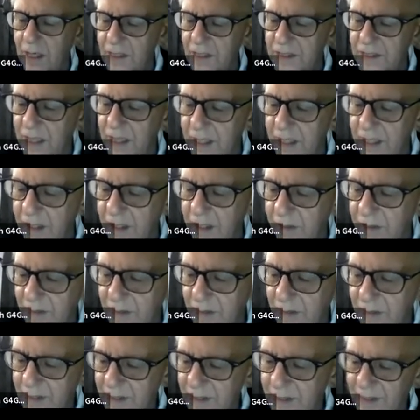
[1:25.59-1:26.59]
I know.
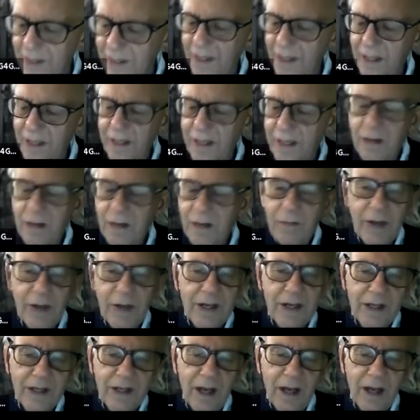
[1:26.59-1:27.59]

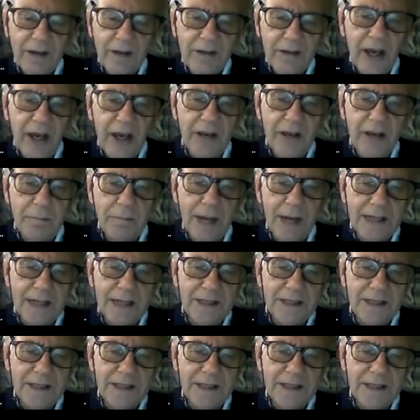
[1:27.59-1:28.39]
When I'm going back to